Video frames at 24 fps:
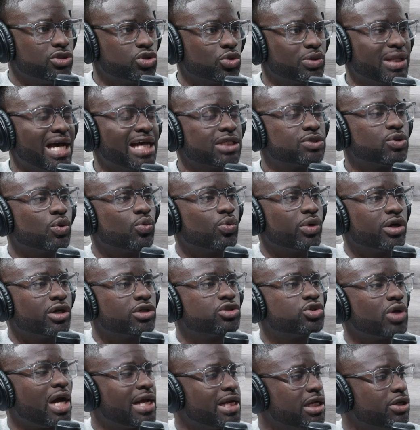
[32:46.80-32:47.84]
So that's what we're
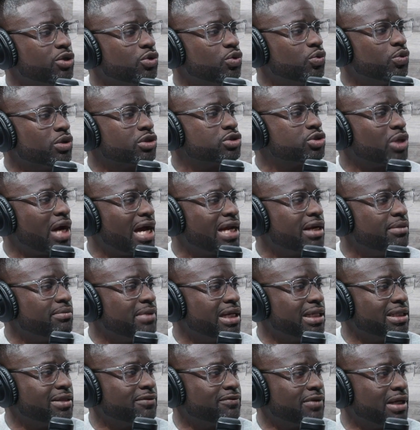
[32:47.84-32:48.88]
trying to do. We're trying to
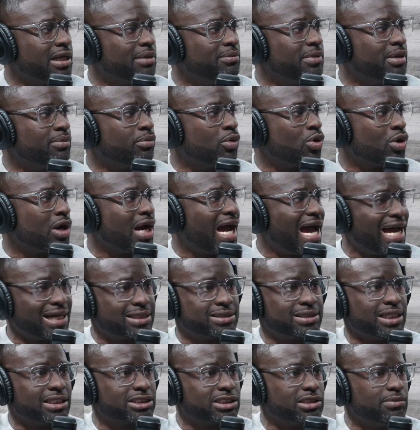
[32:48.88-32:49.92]
make development more
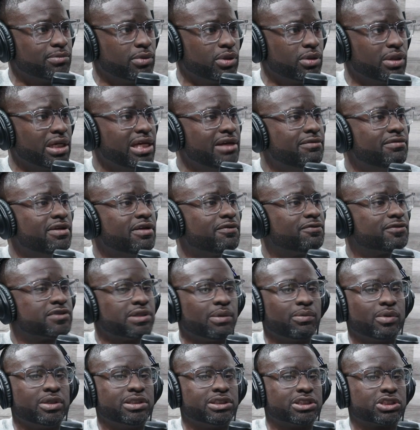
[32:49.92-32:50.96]
accessible. Even if
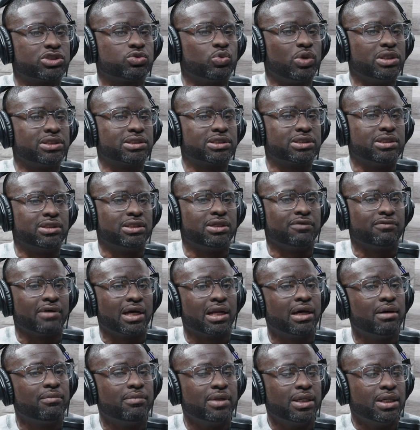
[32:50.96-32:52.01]
someone just wants to
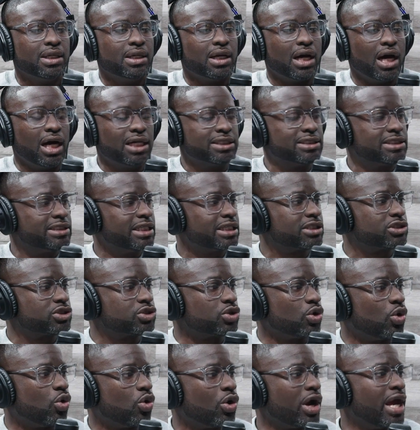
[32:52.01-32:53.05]
develop a
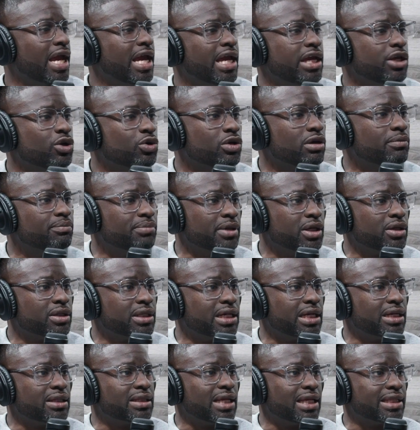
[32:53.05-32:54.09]
6 or 8 unit
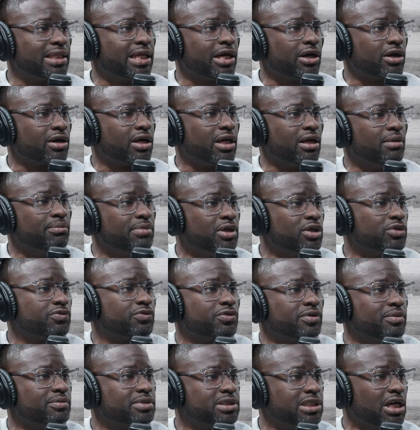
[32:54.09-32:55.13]
building that they're going to build
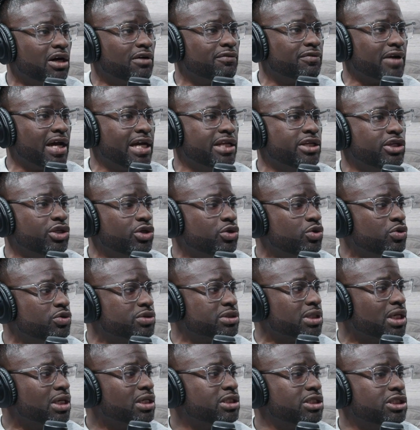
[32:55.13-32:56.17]
for themselves and
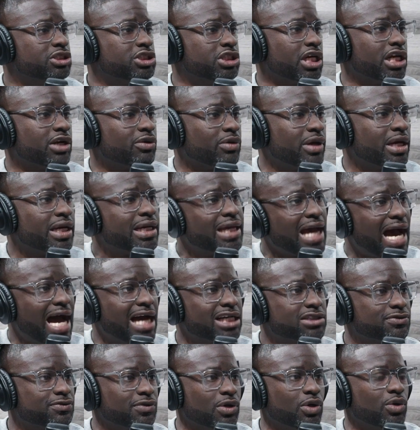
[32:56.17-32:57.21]
use to generate
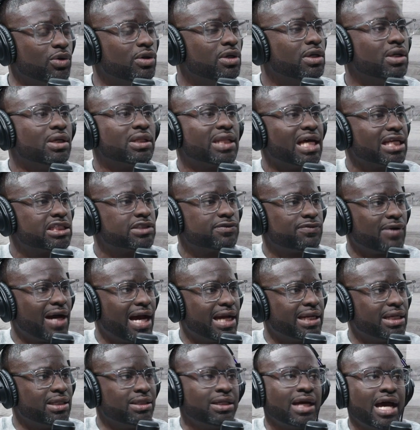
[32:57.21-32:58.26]
cash flow, that's
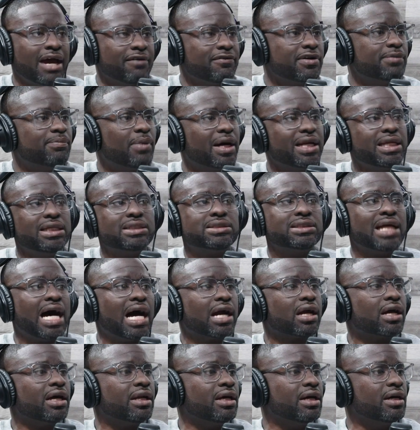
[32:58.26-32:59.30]
fine. Everybody is
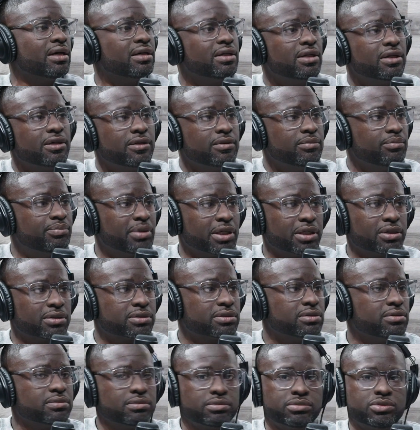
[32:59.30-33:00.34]
not going to
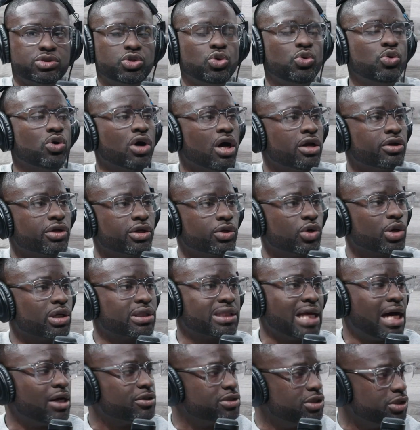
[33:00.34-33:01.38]
build 200 or
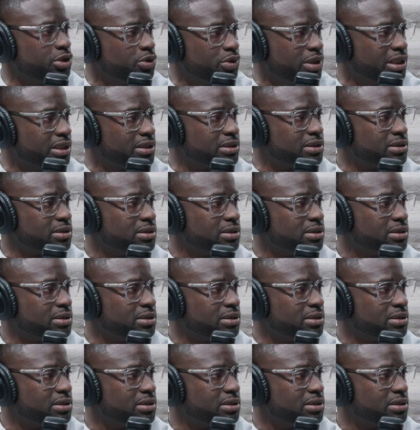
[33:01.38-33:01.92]
1,000 units.